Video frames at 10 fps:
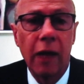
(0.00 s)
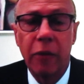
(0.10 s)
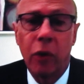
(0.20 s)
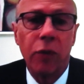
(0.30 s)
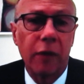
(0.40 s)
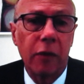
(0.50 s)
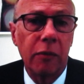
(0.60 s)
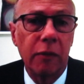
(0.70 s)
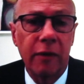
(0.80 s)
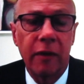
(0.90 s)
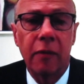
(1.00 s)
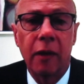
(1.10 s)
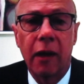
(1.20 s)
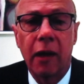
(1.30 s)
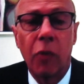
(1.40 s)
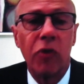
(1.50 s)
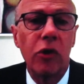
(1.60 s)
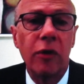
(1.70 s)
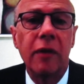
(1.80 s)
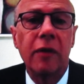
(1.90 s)
but also there's the
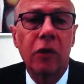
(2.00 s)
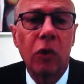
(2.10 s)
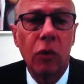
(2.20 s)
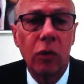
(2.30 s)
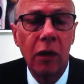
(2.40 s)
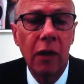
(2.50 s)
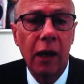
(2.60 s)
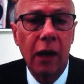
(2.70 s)
opportunity to call